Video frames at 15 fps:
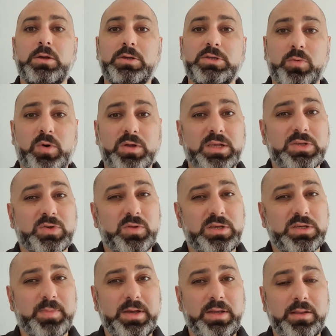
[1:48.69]
So what does all
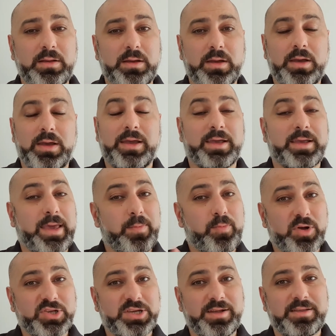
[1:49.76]
this mean? Keep
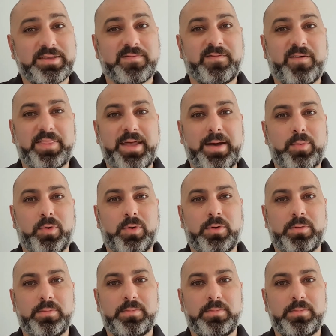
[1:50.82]
watching to find out more.